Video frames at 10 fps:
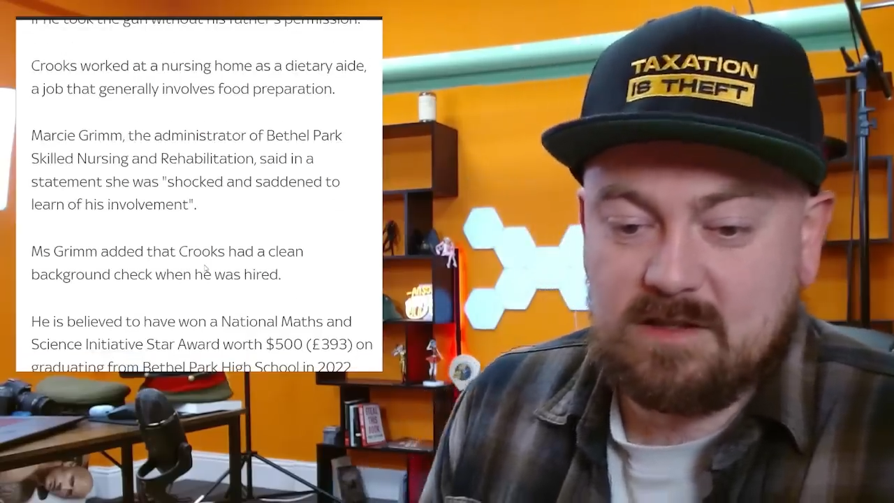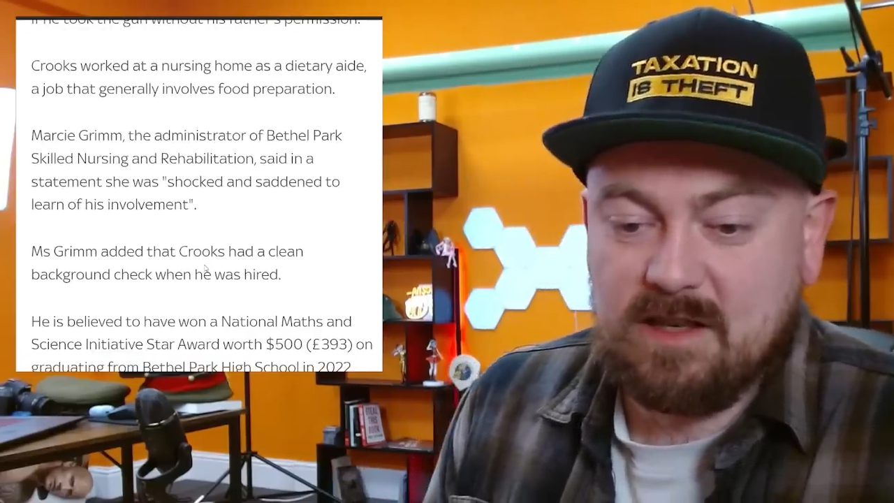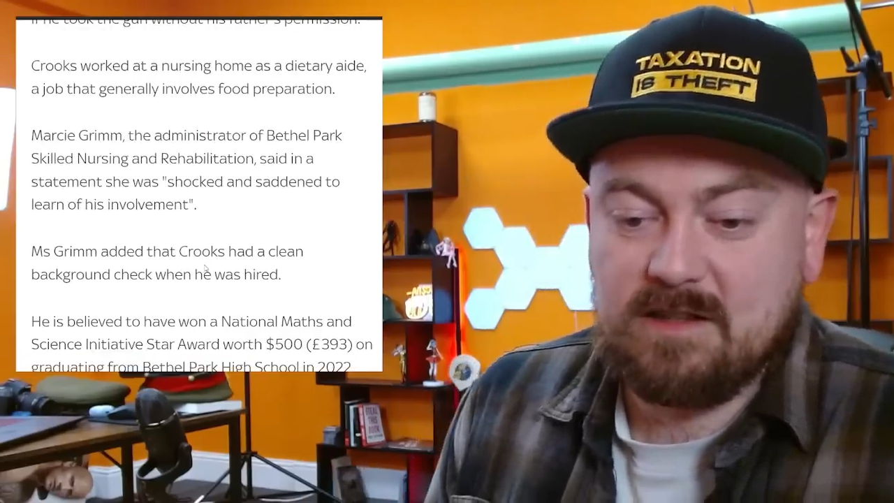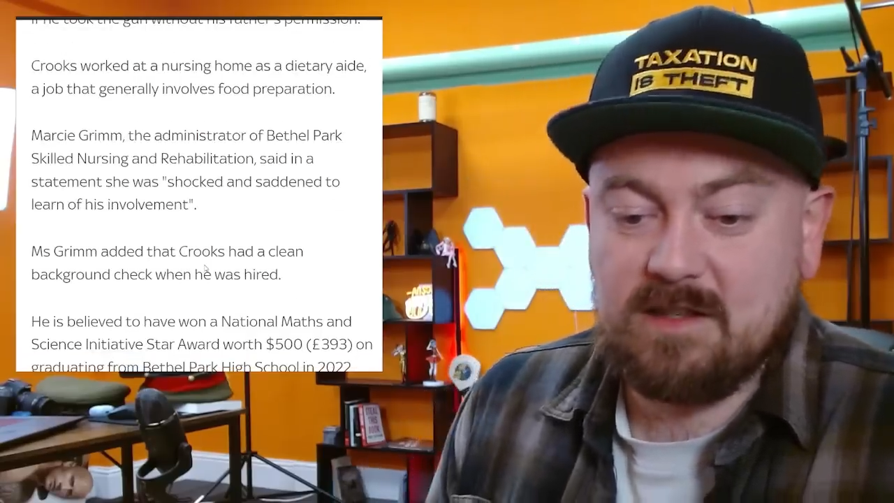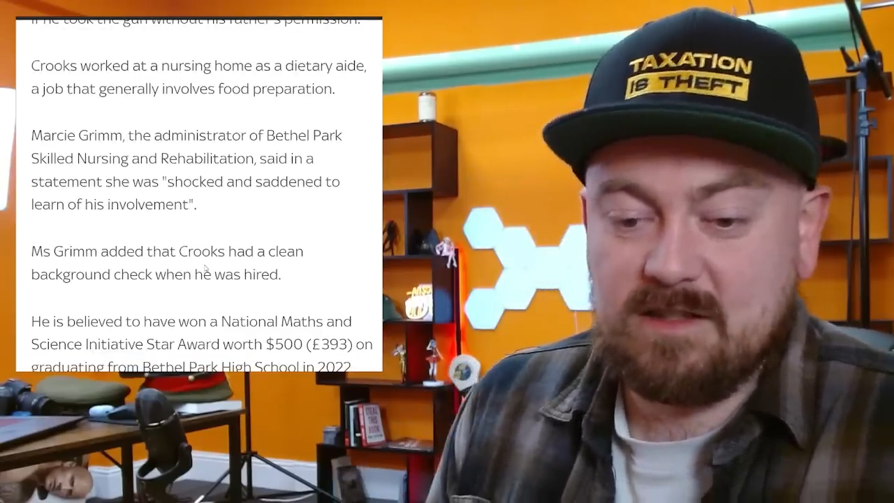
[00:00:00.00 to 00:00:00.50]

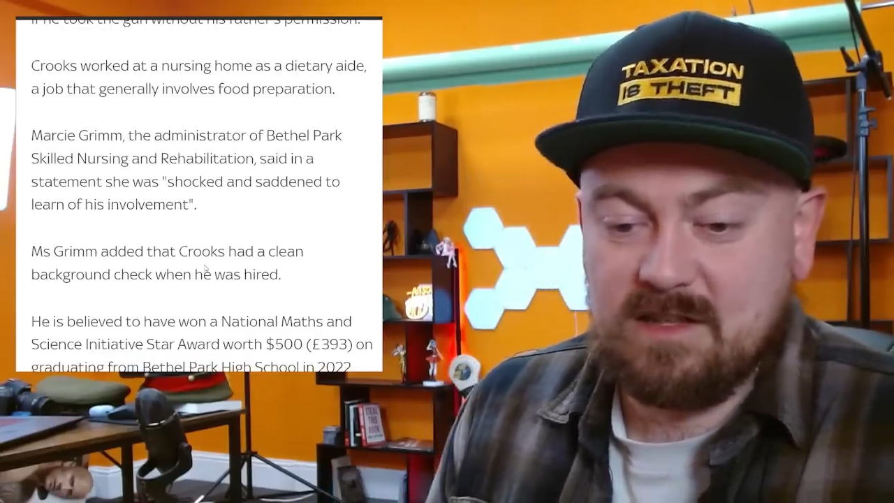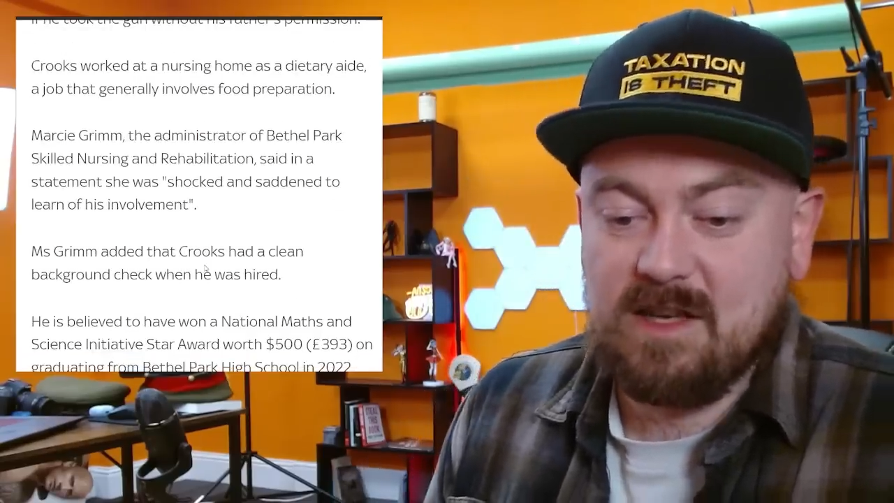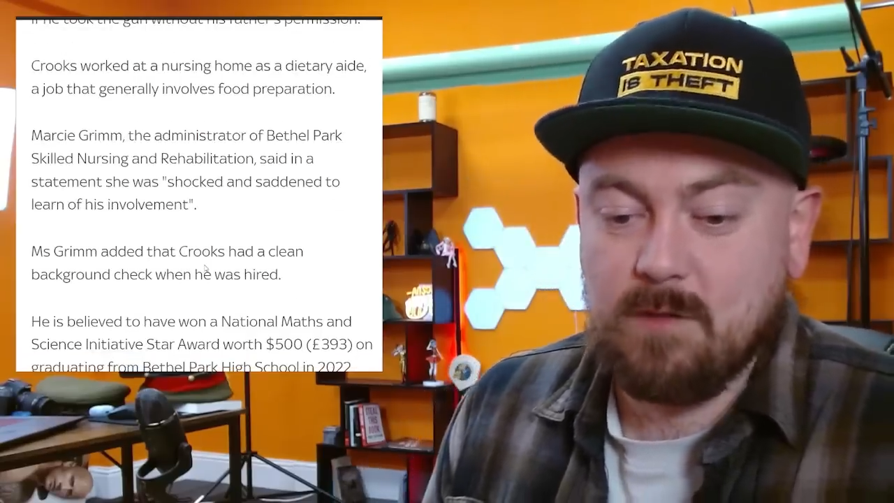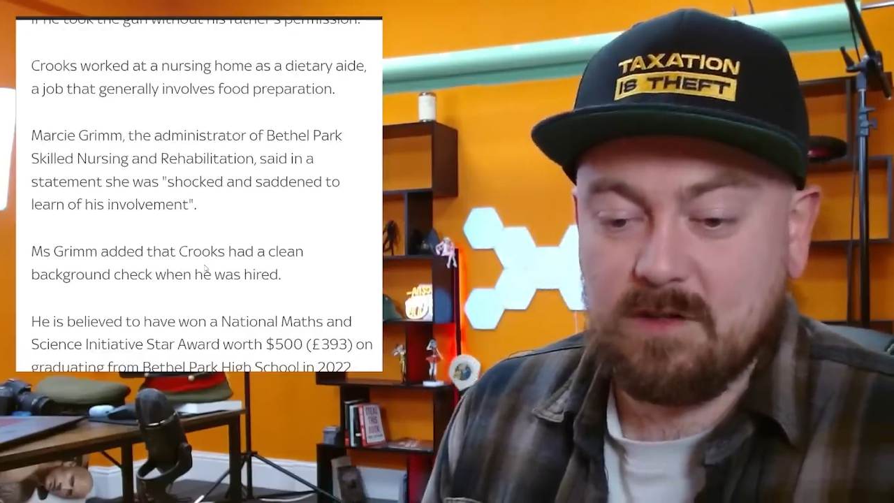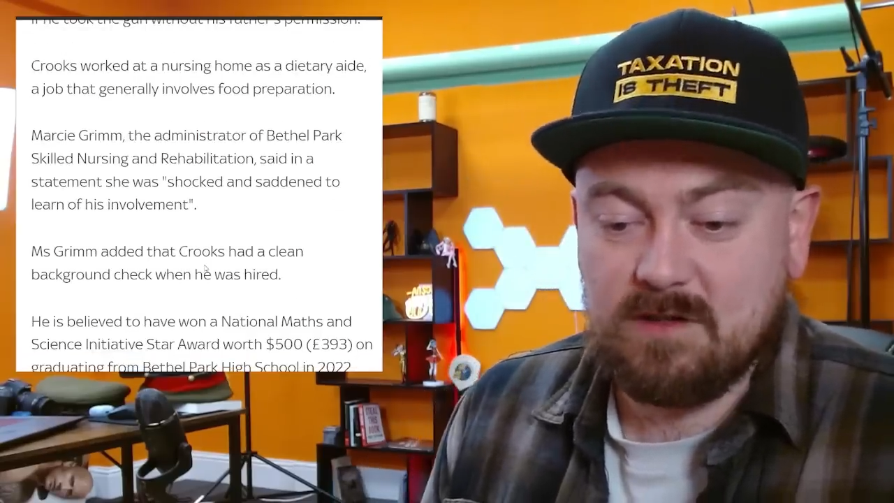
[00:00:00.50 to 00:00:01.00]
said in a
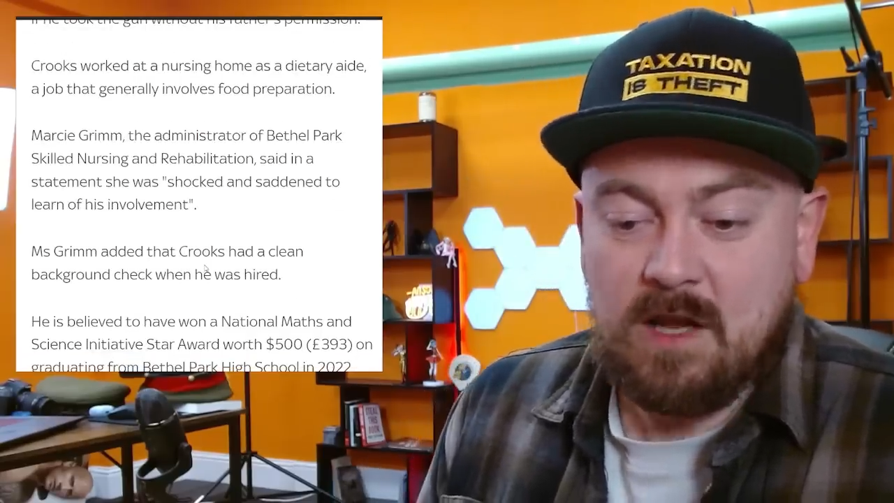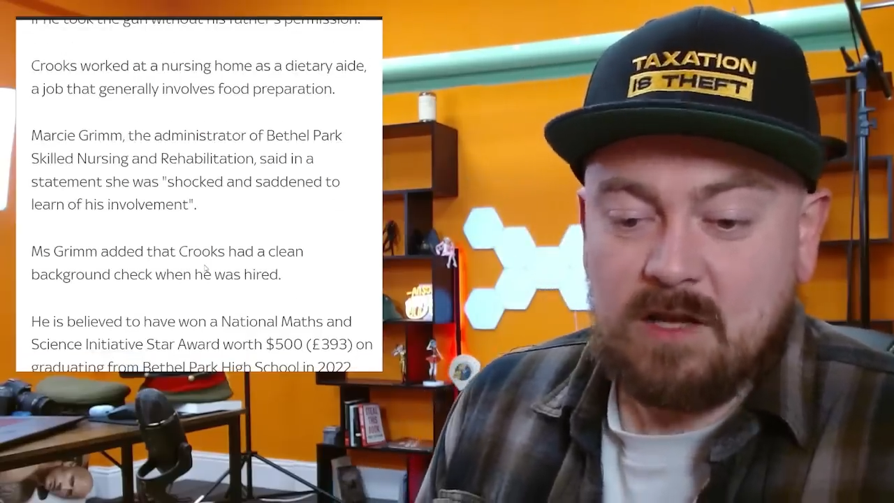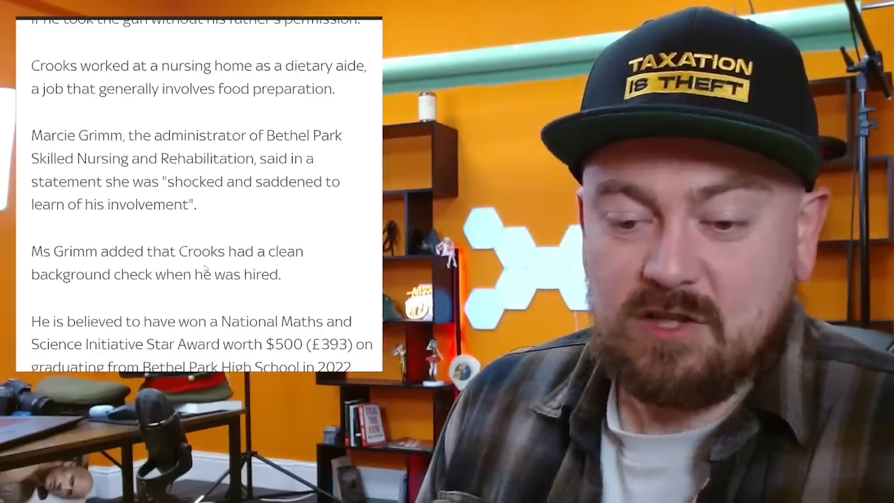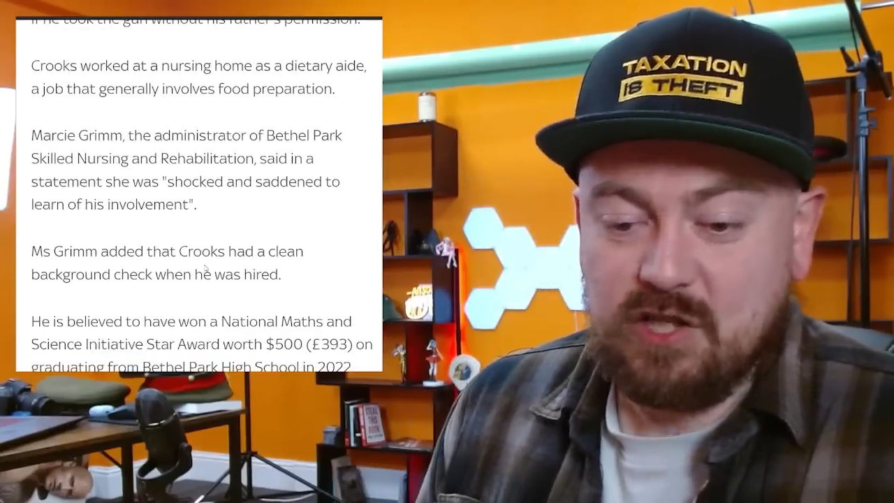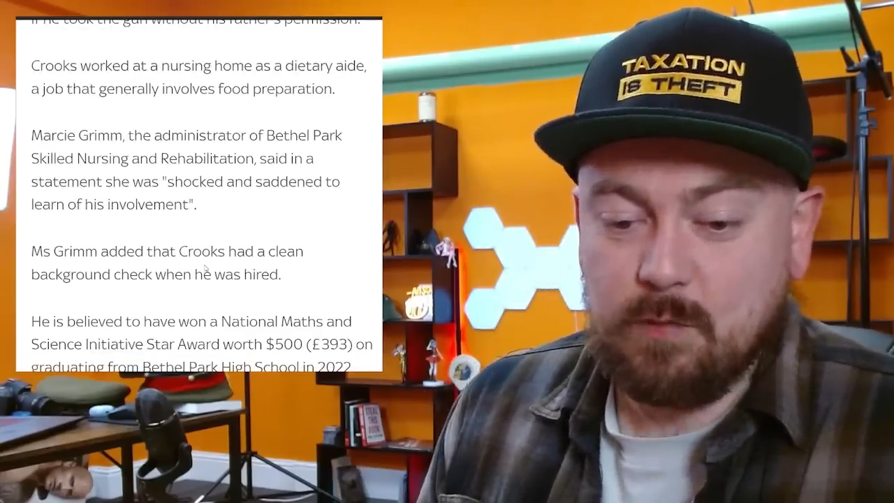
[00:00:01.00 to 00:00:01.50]
statement
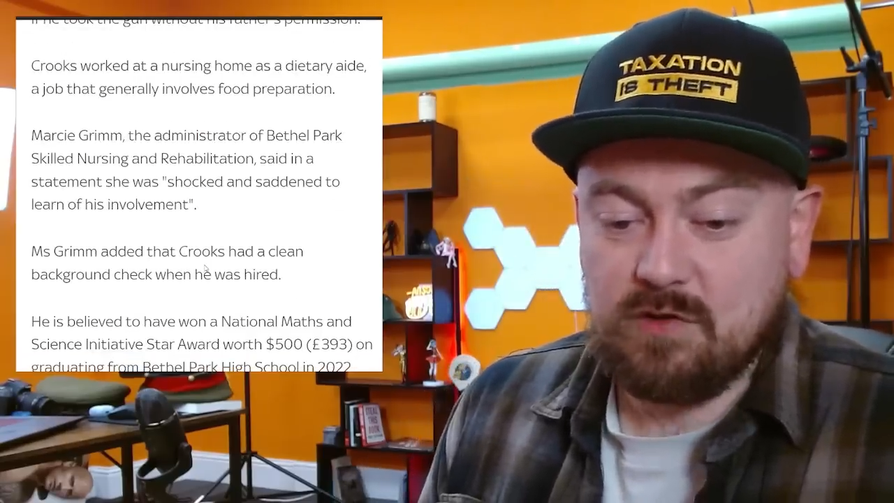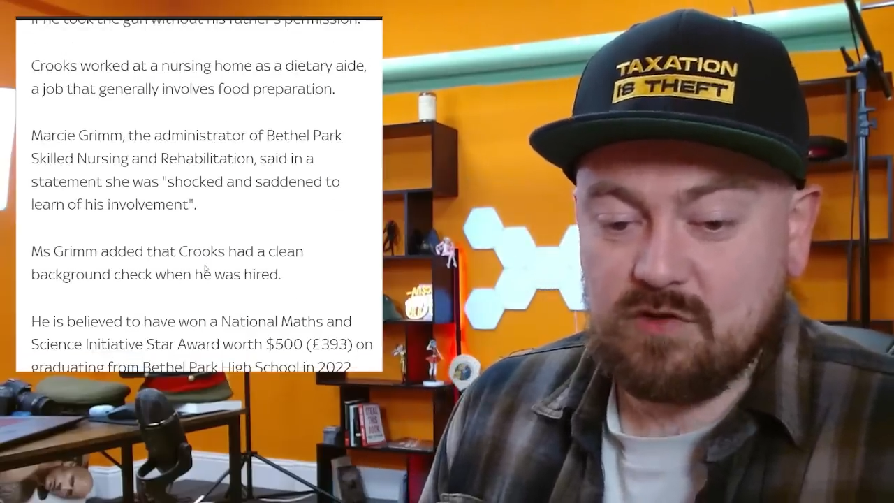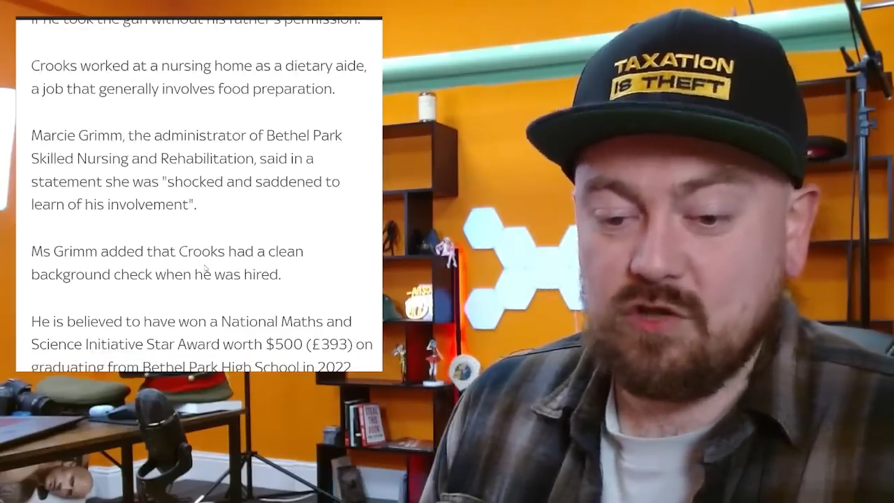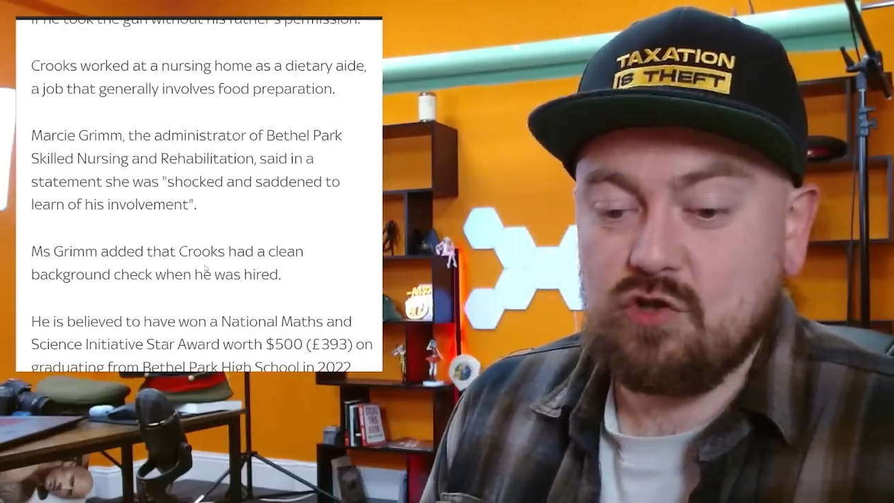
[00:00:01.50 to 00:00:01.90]
she was